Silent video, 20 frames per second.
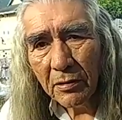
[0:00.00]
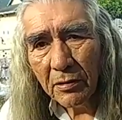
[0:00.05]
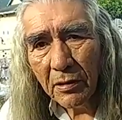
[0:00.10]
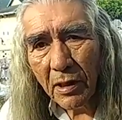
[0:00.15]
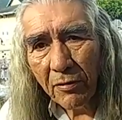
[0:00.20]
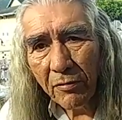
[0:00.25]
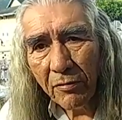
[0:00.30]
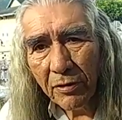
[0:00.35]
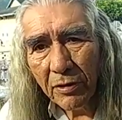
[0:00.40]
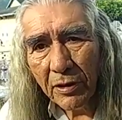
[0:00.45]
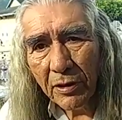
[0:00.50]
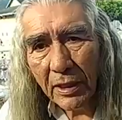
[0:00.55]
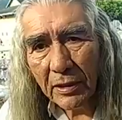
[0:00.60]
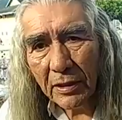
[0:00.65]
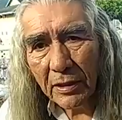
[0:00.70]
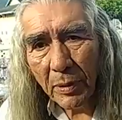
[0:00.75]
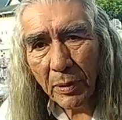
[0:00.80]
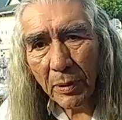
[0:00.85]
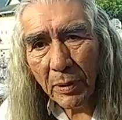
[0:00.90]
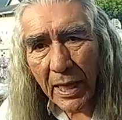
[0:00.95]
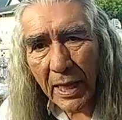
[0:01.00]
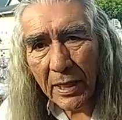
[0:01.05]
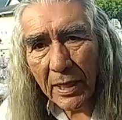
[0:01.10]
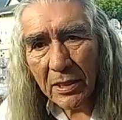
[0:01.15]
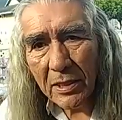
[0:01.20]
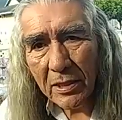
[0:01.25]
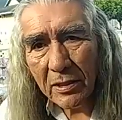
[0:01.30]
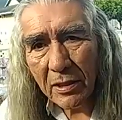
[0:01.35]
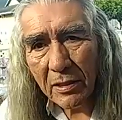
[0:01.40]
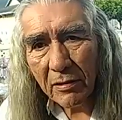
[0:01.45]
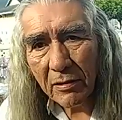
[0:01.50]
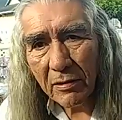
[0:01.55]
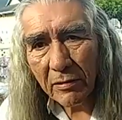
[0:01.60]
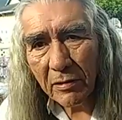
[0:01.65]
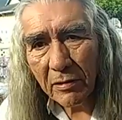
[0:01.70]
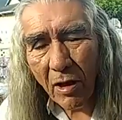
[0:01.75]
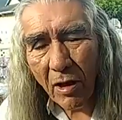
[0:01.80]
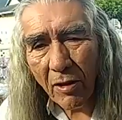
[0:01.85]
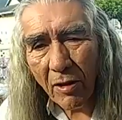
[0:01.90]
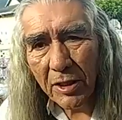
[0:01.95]
I feel that the plants
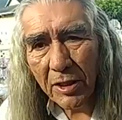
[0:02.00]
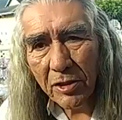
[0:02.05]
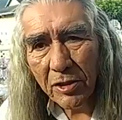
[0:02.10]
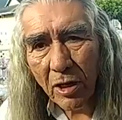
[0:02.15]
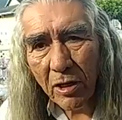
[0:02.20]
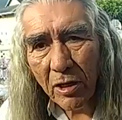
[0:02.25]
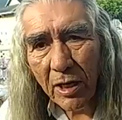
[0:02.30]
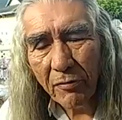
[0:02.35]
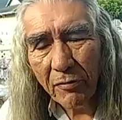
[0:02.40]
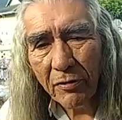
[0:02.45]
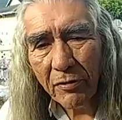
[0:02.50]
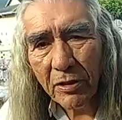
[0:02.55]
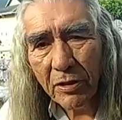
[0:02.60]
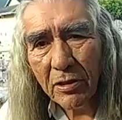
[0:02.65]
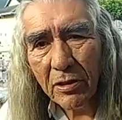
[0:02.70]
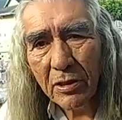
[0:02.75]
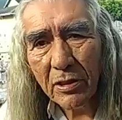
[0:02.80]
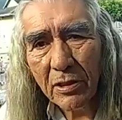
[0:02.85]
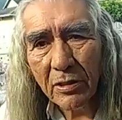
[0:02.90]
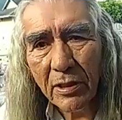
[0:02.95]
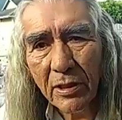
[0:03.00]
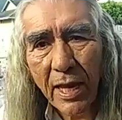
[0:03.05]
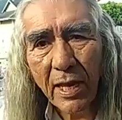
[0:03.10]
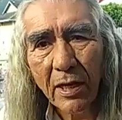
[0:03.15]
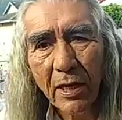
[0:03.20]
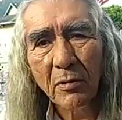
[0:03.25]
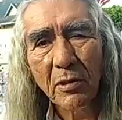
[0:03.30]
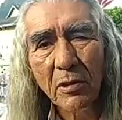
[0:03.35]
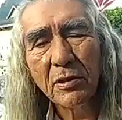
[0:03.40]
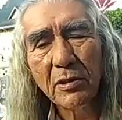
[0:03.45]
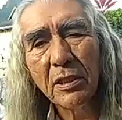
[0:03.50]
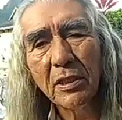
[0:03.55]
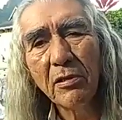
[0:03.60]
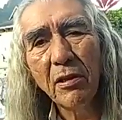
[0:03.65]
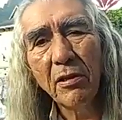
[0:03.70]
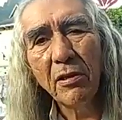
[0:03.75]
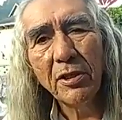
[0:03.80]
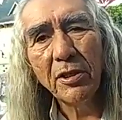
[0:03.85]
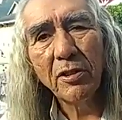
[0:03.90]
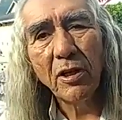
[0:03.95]
acknowledge our efforts, animals
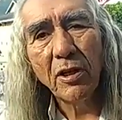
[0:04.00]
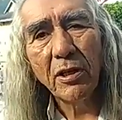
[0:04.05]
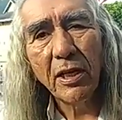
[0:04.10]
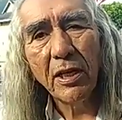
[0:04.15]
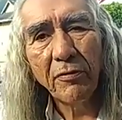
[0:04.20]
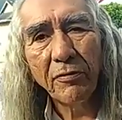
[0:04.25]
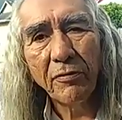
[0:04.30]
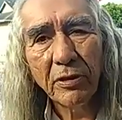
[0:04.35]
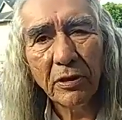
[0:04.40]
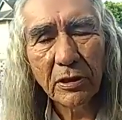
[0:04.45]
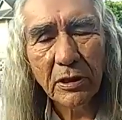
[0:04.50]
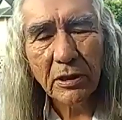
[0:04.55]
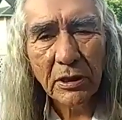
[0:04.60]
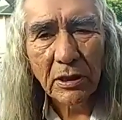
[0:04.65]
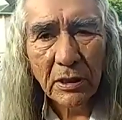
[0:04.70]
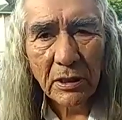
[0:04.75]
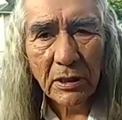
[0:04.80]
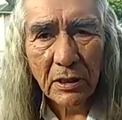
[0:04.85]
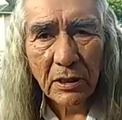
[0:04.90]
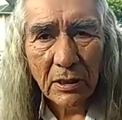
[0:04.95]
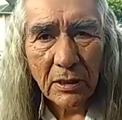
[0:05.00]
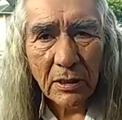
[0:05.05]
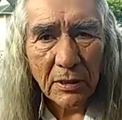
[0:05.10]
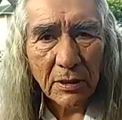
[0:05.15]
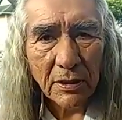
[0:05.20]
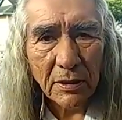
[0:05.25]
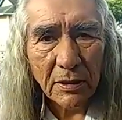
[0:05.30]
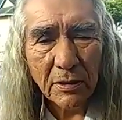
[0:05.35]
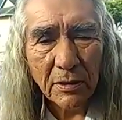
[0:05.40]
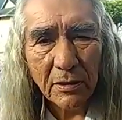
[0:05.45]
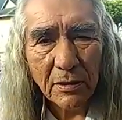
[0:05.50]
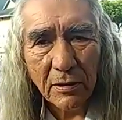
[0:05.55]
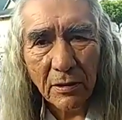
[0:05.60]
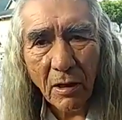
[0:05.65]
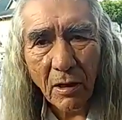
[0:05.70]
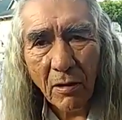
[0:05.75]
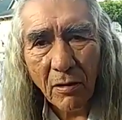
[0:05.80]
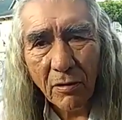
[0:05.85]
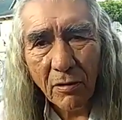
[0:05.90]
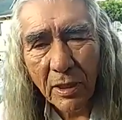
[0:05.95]
acknowledge our efforts,
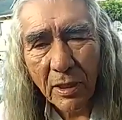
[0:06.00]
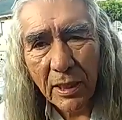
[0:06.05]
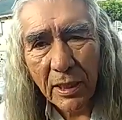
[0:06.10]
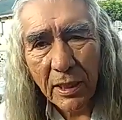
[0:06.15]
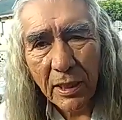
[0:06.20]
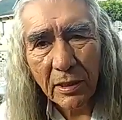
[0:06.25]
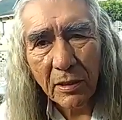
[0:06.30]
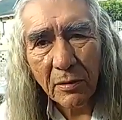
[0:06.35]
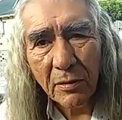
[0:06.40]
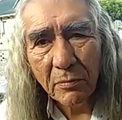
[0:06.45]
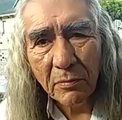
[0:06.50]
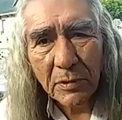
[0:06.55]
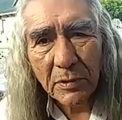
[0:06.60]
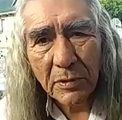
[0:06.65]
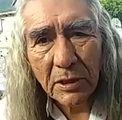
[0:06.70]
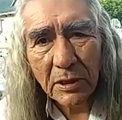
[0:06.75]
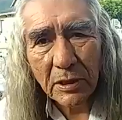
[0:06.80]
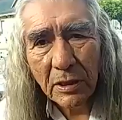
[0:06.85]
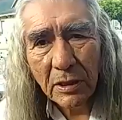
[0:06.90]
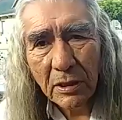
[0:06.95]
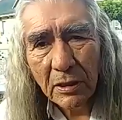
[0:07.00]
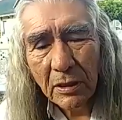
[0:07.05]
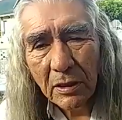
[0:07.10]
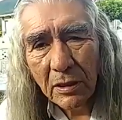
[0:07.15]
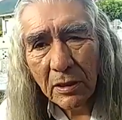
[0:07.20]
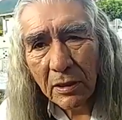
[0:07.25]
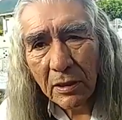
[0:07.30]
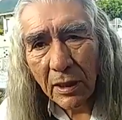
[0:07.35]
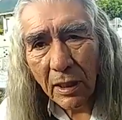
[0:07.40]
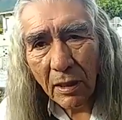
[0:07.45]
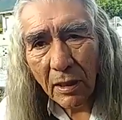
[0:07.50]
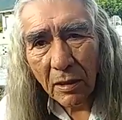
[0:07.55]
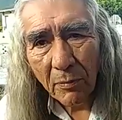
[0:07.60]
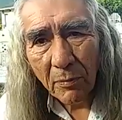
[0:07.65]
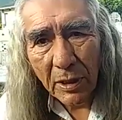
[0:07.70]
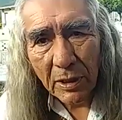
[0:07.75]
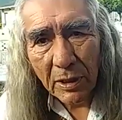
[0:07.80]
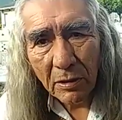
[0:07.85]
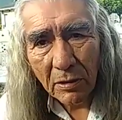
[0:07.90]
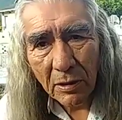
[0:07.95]
all the kingdoms,
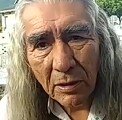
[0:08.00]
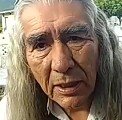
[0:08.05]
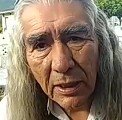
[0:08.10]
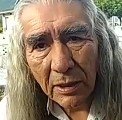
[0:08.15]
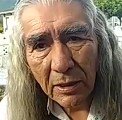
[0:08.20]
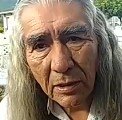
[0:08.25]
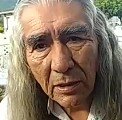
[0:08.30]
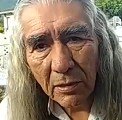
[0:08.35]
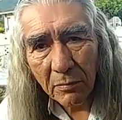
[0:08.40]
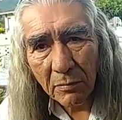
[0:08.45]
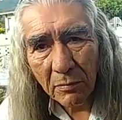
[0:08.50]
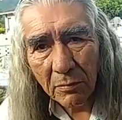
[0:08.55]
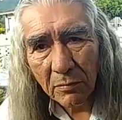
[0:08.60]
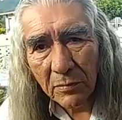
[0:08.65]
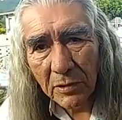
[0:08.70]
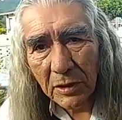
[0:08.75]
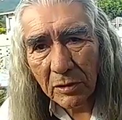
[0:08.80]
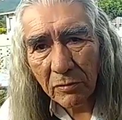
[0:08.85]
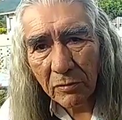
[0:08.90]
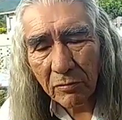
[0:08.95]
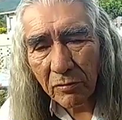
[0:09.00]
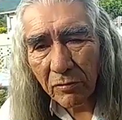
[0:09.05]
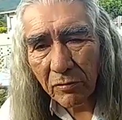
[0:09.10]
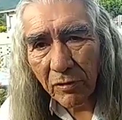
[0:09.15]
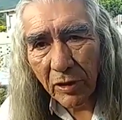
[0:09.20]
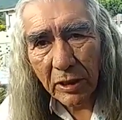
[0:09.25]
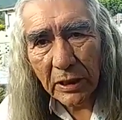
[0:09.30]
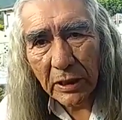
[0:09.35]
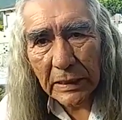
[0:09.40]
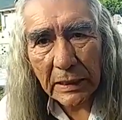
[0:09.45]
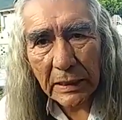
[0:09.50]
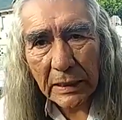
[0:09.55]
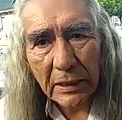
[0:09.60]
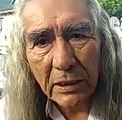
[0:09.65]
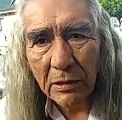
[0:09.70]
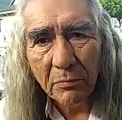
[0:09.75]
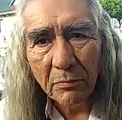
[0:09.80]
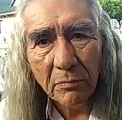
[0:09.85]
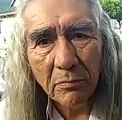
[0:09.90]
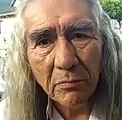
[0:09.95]
elemental kingdoms, fairy
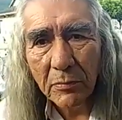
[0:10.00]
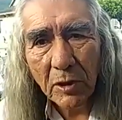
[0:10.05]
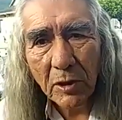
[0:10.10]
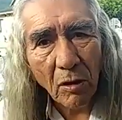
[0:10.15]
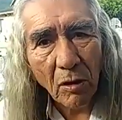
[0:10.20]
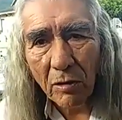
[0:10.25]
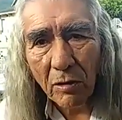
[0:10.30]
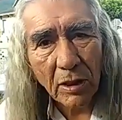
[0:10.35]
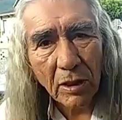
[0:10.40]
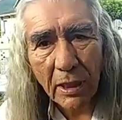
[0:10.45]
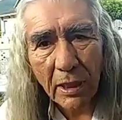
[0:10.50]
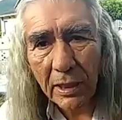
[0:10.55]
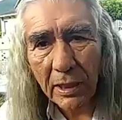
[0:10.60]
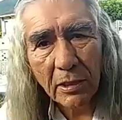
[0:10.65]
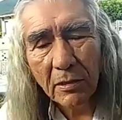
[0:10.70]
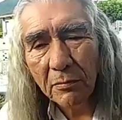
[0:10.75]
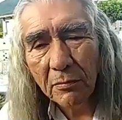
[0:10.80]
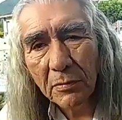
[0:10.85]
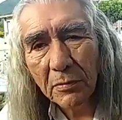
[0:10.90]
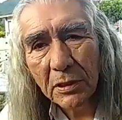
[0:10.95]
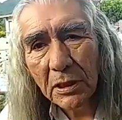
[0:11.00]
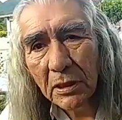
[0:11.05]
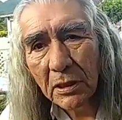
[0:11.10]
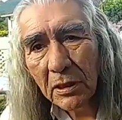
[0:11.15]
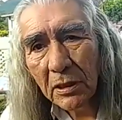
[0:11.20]
kingdoms, all the kingdoms,